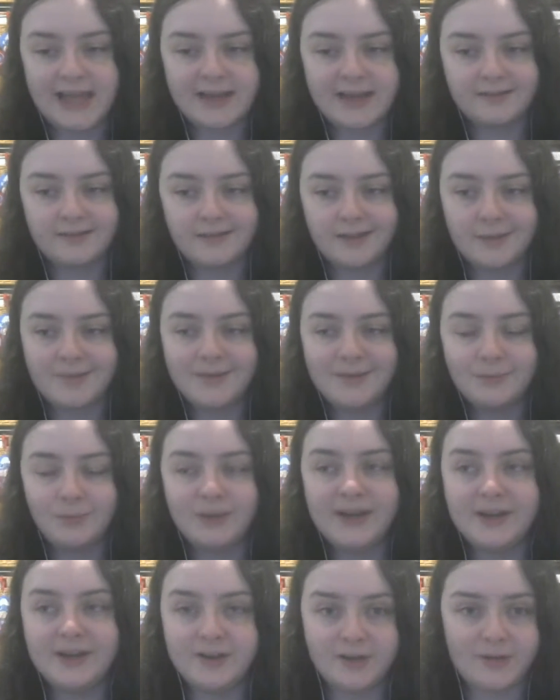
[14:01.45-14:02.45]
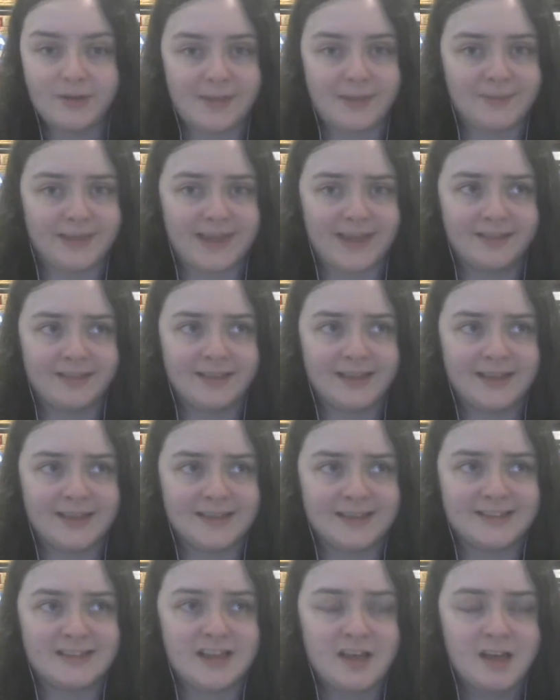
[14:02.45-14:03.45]
And I mean, we know Abigail
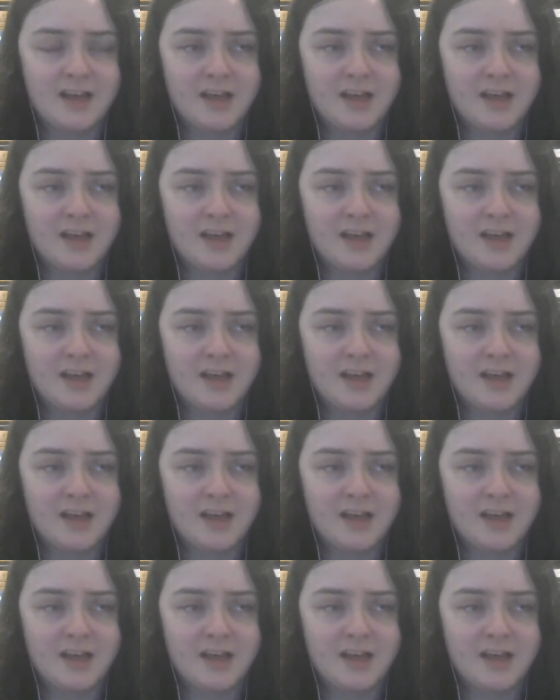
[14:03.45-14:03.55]
is